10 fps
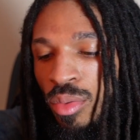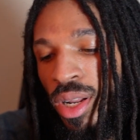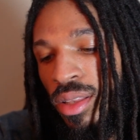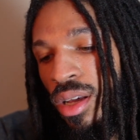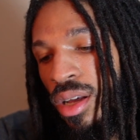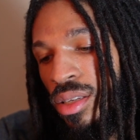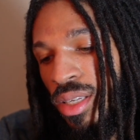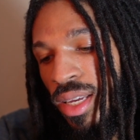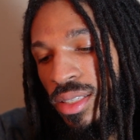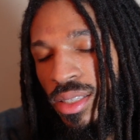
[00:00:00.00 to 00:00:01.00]
What it does
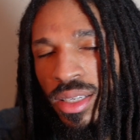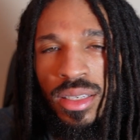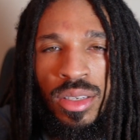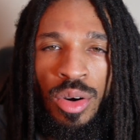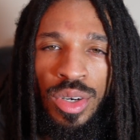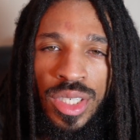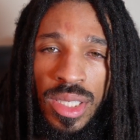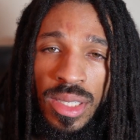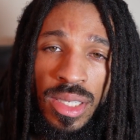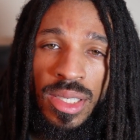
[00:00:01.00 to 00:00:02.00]
is it
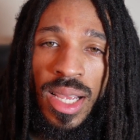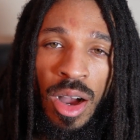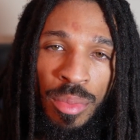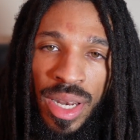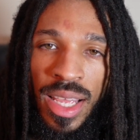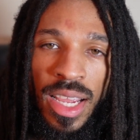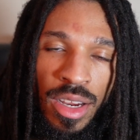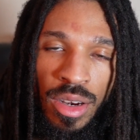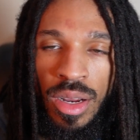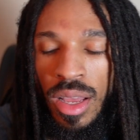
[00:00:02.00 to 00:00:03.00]
nourishes the scalp and
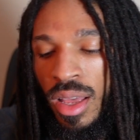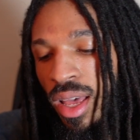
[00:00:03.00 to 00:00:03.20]
hair.